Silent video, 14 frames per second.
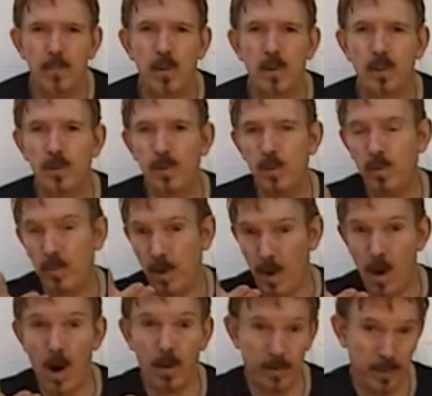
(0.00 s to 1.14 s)
most of you
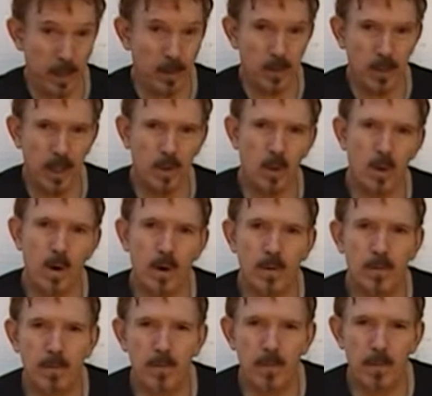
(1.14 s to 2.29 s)
did see it who
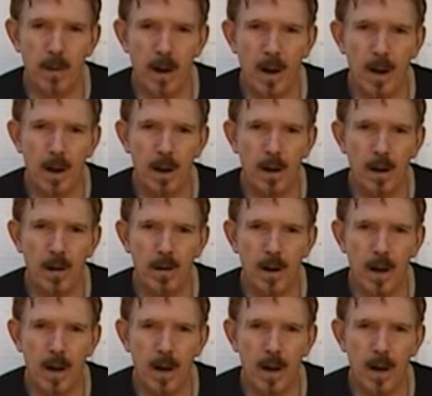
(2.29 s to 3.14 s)
are